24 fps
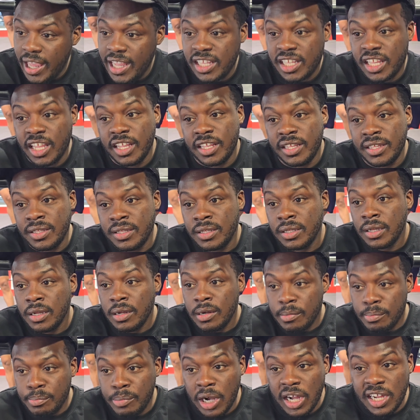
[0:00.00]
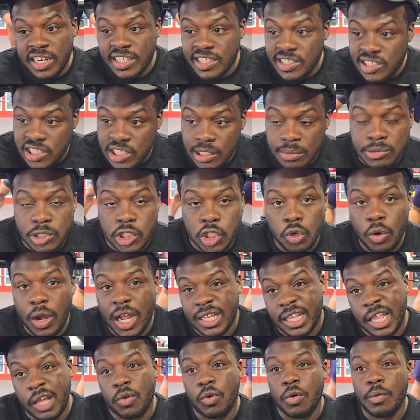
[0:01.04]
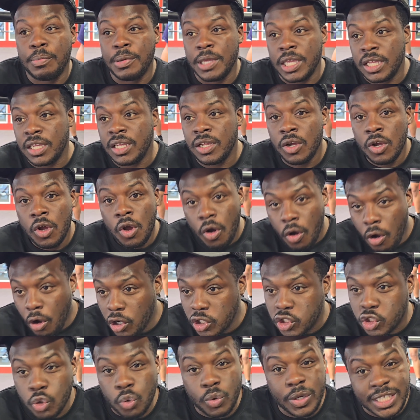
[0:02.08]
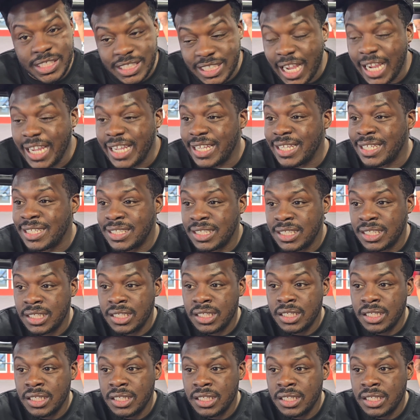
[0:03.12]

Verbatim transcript: and then Bud and Tim Tszyu, I think, would be also exciting.